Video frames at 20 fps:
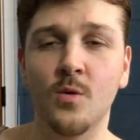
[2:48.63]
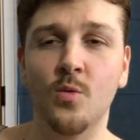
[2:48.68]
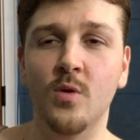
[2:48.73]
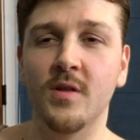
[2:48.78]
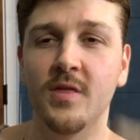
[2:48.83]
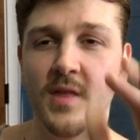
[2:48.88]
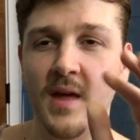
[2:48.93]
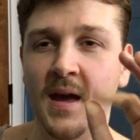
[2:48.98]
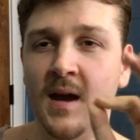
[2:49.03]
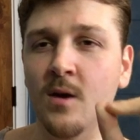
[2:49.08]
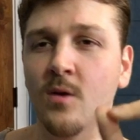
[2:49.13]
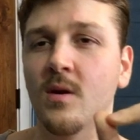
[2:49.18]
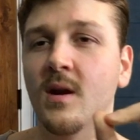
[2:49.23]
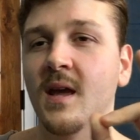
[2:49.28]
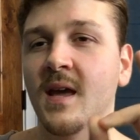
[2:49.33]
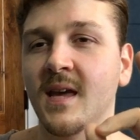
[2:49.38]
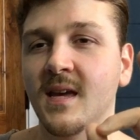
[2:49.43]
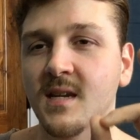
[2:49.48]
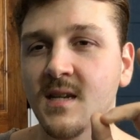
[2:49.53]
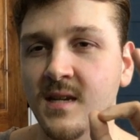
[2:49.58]

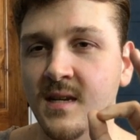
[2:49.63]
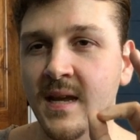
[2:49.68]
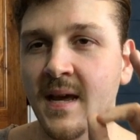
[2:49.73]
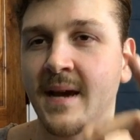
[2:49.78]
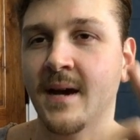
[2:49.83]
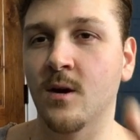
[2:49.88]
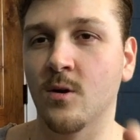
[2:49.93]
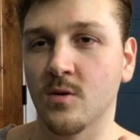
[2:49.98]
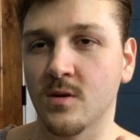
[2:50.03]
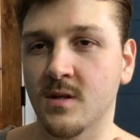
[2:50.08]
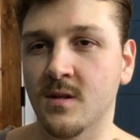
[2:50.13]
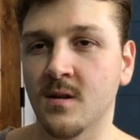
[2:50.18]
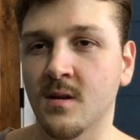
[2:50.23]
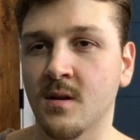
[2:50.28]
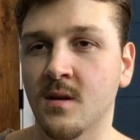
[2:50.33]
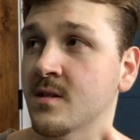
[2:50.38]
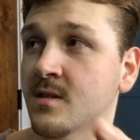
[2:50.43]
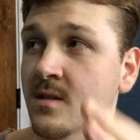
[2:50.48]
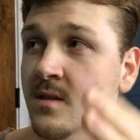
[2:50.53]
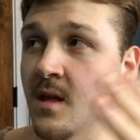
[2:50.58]
Without a doubt,
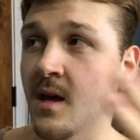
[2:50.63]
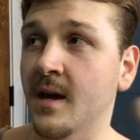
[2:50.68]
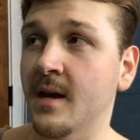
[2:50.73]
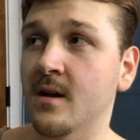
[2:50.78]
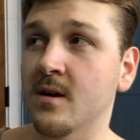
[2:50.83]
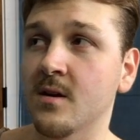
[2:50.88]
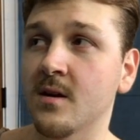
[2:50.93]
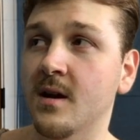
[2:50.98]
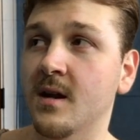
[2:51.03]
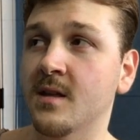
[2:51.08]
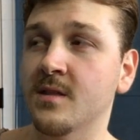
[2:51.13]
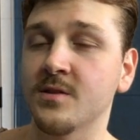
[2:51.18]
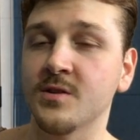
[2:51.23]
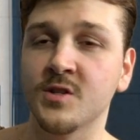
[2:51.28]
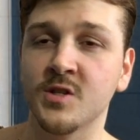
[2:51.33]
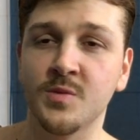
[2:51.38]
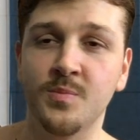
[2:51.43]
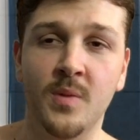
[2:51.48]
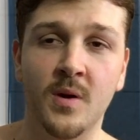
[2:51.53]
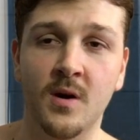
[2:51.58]
the Slider and
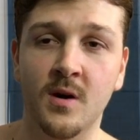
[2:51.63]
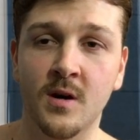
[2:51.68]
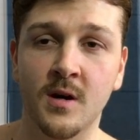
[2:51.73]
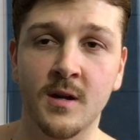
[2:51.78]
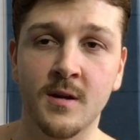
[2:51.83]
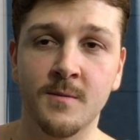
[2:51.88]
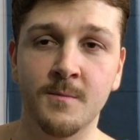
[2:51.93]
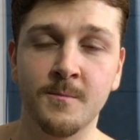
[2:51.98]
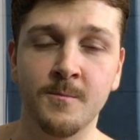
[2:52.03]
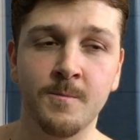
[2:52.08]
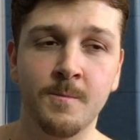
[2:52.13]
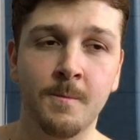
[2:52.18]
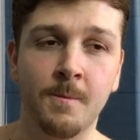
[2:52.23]
the Spawn